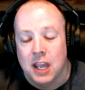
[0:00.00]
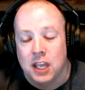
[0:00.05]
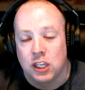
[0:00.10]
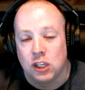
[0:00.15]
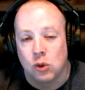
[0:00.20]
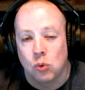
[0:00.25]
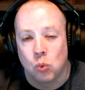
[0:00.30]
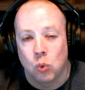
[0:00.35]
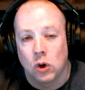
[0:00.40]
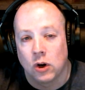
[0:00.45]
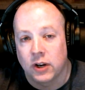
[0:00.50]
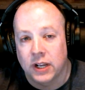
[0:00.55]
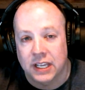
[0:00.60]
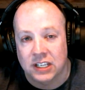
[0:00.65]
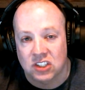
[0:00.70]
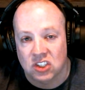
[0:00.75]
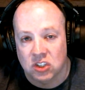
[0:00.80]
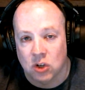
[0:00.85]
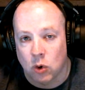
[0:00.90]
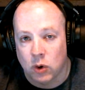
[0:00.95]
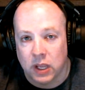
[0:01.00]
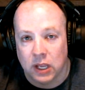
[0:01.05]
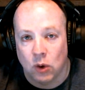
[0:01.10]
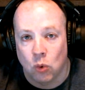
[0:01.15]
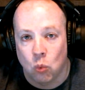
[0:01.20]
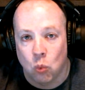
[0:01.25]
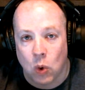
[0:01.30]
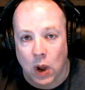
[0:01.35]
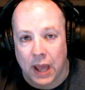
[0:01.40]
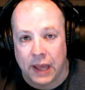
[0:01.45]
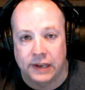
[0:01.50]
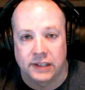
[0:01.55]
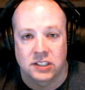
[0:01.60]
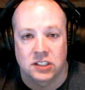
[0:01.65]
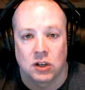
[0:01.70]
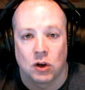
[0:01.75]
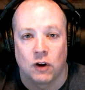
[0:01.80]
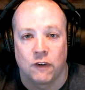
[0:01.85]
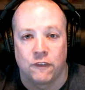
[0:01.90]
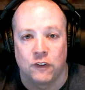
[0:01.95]
You will get soaking wet.
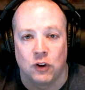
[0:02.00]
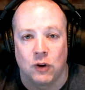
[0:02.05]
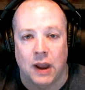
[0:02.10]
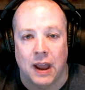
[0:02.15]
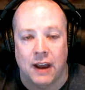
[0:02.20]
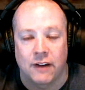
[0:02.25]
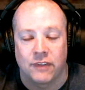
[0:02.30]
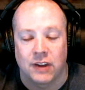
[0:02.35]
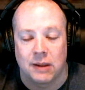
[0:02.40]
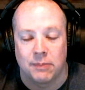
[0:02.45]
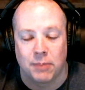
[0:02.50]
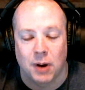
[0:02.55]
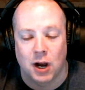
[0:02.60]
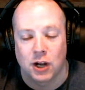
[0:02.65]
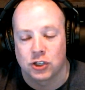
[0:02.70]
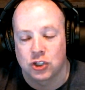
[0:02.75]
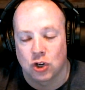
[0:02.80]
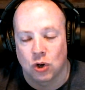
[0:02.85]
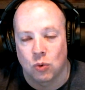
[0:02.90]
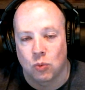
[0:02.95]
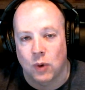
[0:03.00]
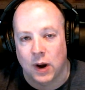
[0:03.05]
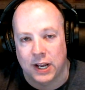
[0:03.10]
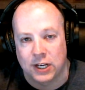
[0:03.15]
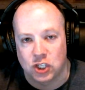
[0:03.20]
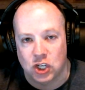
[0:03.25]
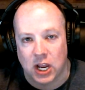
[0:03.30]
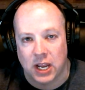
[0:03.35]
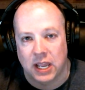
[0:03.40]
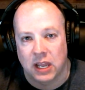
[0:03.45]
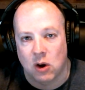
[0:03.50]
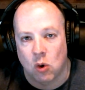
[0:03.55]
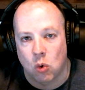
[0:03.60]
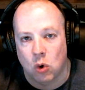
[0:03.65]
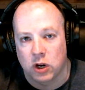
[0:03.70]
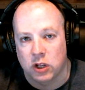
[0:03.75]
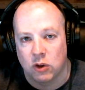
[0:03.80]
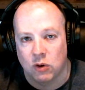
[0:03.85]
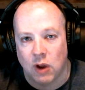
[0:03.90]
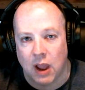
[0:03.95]
So if you have a poncho, rain jacket,
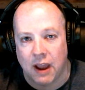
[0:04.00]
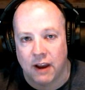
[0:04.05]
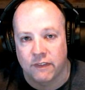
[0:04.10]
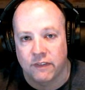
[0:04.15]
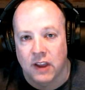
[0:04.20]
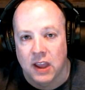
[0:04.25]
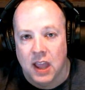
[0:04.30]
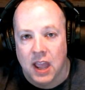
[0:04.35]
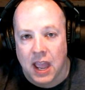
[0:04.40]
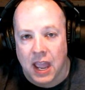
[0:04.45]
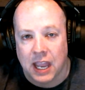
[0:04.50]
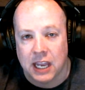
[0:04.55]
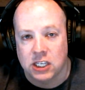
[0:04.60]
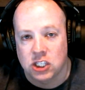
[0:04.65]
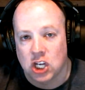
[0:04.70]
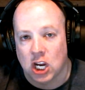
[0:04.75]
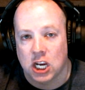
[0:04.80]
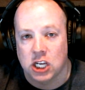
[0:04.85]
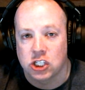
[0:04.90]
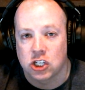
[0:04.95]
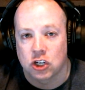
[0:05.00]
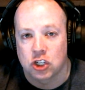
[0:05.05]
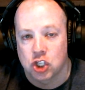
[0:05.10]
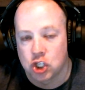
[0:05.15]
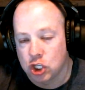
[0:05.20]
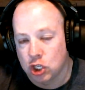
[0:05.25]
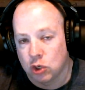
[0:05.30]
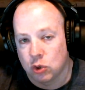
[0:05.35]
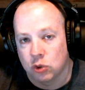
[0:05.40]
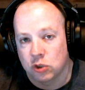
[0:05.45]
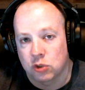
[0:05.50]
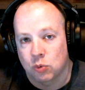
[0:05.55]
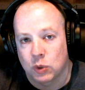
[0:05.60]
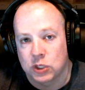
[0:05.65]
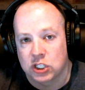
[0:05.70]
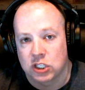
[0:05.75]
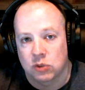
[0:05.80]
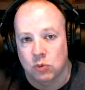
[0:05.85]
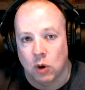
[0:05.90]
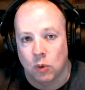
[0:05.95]
or you have a change of shoes,
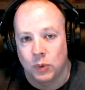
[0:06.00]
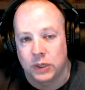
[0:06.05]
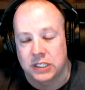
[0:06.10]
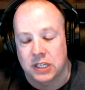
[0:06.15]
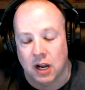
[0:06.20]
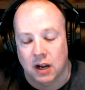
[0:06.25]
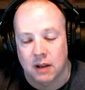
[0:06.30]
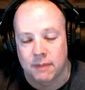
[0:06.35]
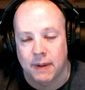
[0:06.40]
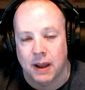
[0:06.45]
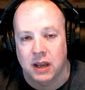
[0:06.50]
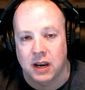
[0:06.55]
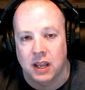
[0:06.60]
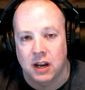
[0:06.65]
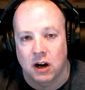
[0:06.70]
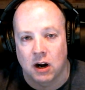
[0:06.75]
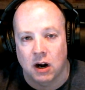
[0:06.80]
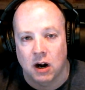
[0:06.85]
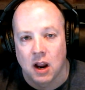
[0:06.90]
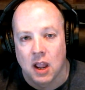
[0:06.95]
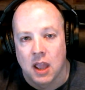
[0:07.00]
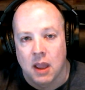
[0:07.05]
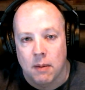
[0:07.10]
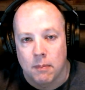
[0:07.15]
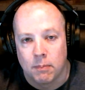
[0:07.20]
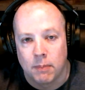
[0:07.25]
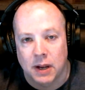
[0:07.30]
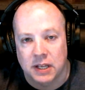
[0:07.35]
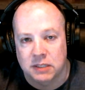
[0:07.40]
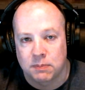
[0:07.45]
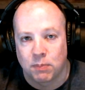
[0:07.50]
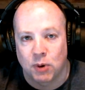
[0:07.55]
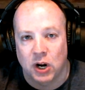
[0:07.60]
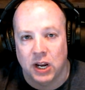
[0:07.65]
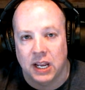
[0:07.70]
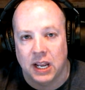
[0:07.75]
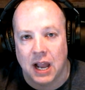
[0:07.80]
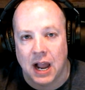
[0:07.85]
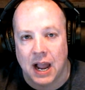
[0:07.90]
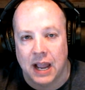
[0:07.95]
which is what we talk about in our must
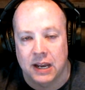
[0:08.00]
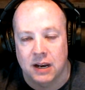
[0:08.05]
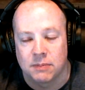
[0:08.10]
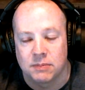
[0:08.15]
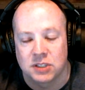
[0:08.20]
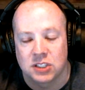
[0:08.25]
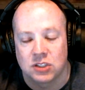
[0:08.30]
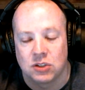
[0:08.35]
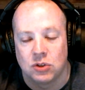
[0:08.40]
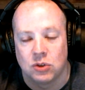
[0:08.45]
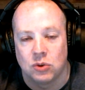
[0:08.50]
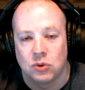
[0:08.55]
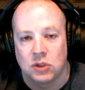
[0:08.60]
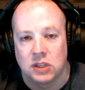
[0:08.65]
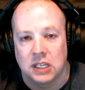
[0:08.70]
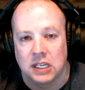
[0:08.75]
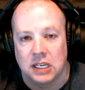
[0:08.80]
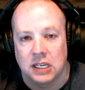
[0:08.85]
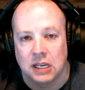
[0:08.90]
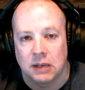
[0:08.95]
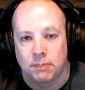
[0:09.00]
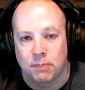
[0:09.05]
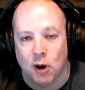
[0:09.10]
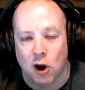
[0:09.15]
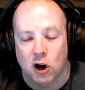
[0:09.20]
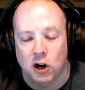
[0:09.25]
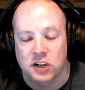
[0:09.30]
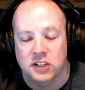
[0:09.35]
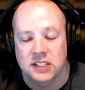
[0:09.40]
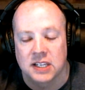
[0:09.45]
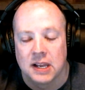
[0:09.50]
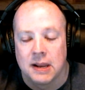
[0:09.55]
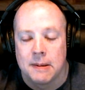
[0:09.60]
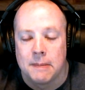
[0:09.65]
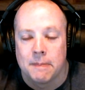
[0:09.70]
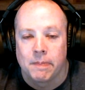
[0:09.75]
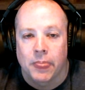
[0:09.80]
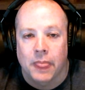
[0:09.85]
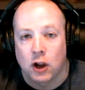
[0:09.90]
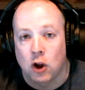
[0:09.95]
bring items to the parks,
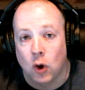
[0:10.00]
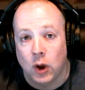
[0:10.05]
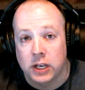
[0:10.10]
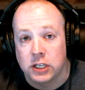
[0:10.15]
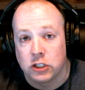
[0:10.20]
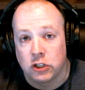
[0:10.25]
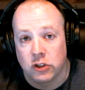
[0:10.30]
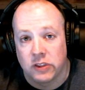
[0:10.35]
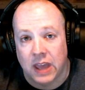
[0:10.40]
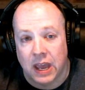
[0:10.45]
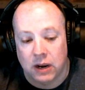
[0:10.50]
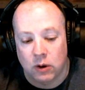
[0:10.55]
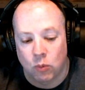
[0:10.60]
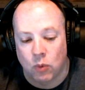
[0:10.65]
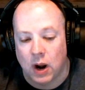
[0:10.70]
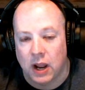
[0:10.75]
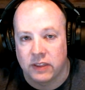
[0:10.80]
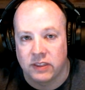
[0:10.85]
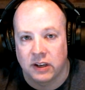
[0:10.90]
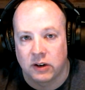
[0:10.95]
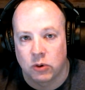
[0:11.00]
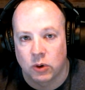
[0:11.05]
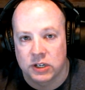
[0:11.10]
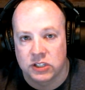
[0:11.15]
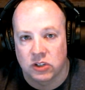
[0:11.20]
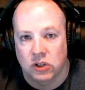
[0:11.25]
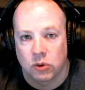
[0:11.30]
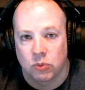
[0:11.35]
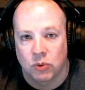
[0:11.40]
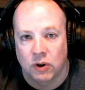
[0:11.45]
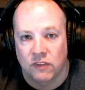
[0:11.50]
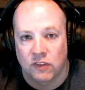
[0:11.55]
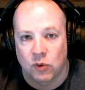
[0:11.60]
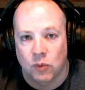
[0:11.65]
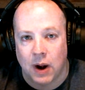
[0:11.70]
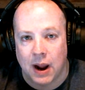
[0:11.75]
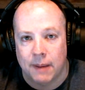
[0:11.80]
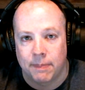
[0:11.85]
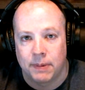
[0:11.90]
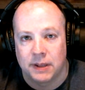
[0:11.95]
go ahead and do that and ride the Grizzly River
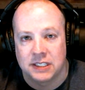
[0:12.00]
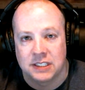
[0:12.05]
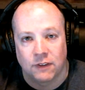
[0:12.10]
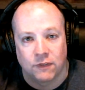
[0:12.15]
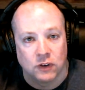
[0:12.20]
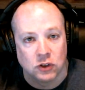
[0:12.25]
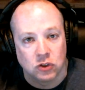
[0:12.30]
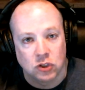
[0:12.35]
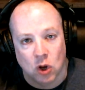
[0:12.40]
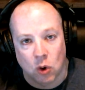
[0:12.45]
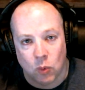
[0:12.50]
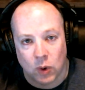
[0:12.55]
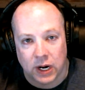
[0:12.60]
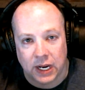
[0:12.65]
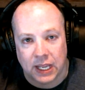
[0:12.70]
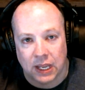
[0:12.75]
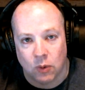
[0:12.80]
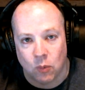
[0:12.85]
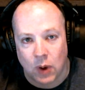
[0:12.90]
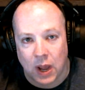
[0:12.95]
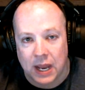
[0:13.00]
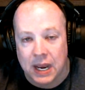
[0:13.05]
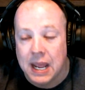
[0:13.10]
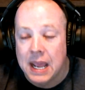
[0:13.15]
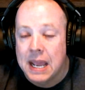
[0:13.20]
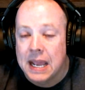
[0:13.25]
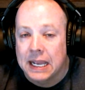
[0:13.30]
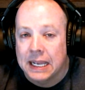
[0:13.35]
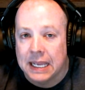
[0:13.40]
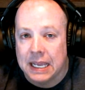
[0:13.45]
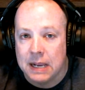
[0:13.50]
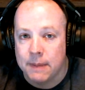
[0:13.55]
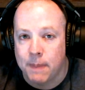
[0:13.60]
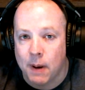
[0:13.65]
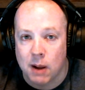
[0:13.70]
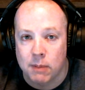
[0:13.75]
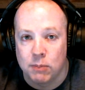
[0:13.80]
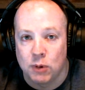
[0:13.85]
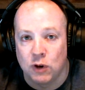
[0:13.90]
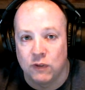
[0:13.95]
Rapids. If you don't want to get wet, keep
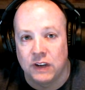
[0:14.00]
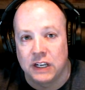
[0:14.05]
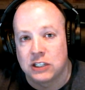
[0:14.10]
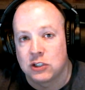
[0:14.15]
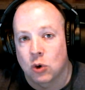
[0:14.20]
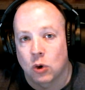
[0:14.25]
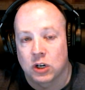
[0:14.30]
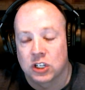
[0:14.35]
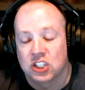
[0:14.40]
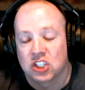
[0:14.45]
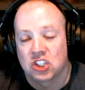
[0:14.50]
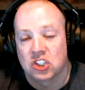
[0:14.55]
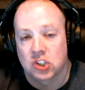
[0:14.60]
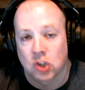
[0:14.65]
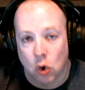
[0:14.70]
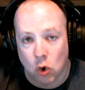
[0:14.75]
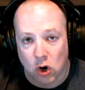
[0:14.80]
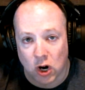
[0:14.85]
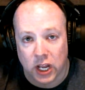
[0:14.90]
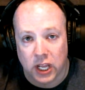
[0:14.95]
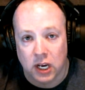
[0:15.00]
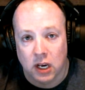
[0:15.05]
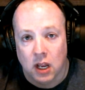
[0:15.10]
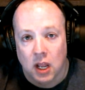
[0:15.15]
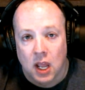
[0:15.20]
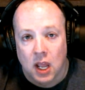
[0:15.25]
on moving towards Soarin',